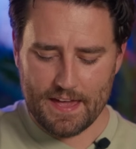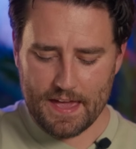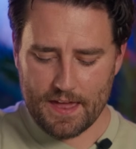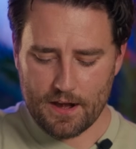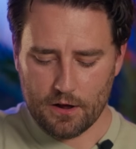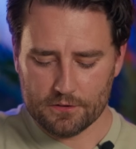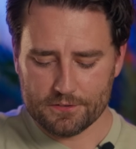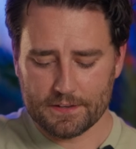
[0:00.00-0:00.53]

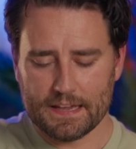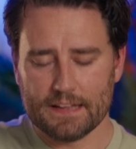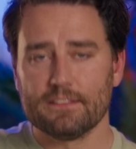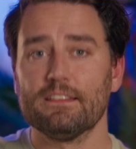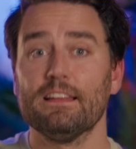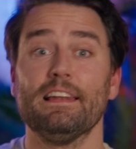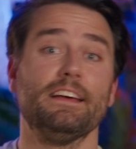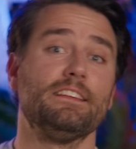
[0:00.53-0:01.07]
it also
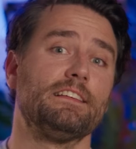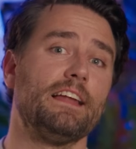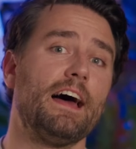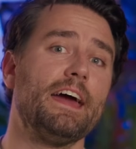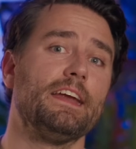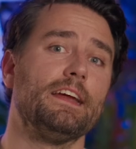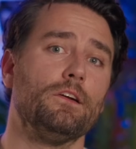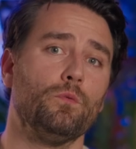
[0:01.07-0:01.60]
gets less
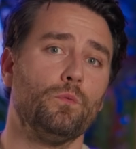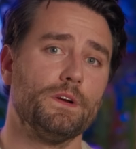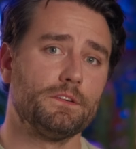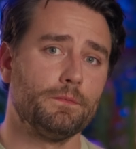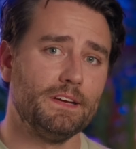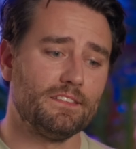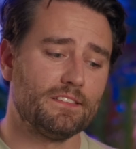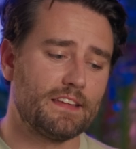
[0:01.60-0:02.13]
lighting,
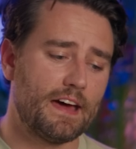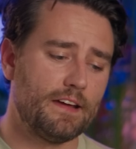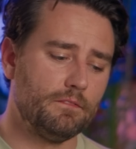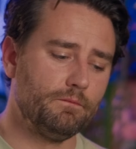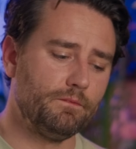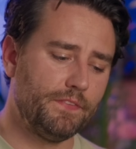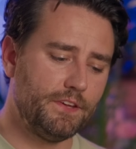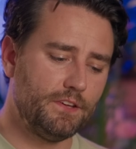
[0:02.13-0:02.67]
which means that
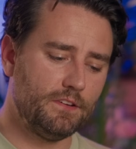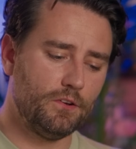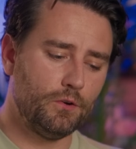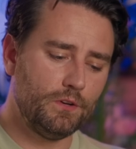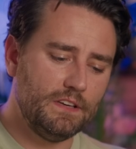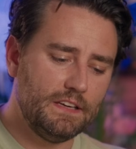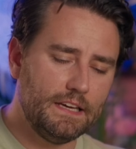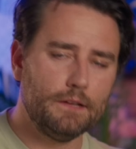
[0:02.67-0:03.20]

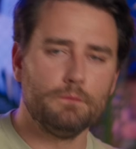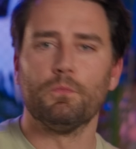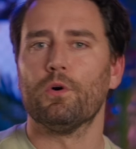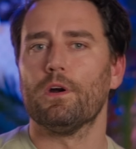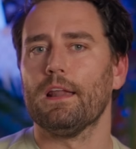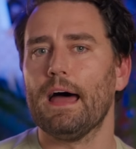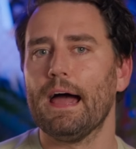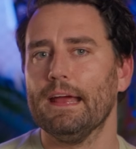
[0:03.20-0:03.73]
you need
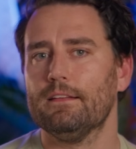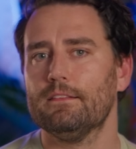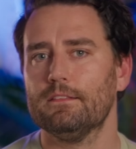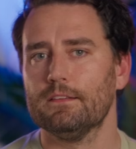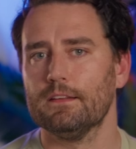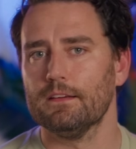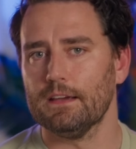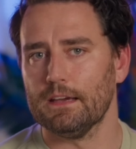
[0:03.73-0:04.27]
more light
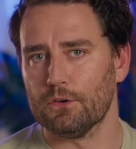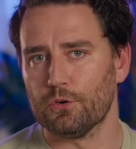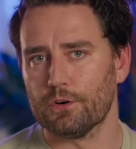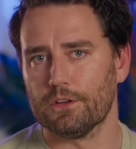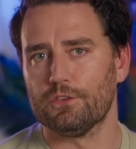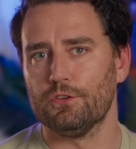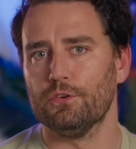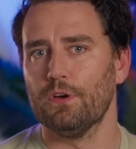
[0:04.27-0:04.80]
in
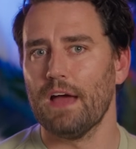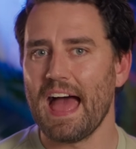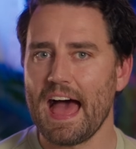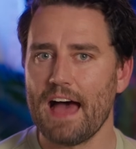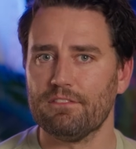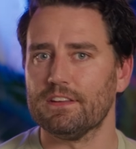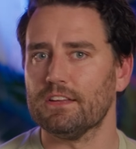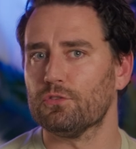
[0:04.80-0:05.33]
order to
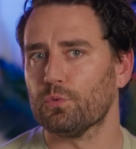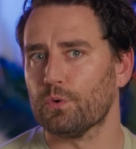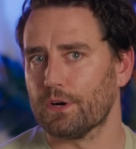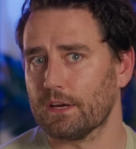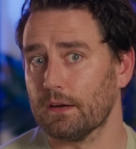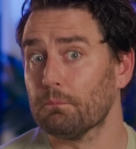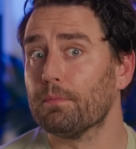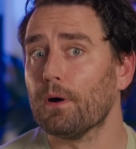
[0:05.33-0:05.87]
have this
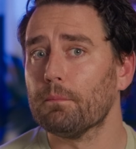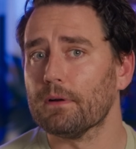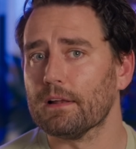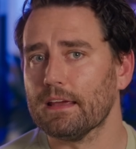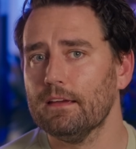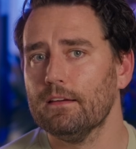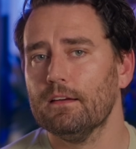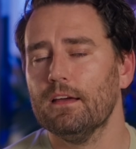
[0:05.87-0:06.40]
working
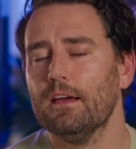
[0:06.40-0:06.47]
properly.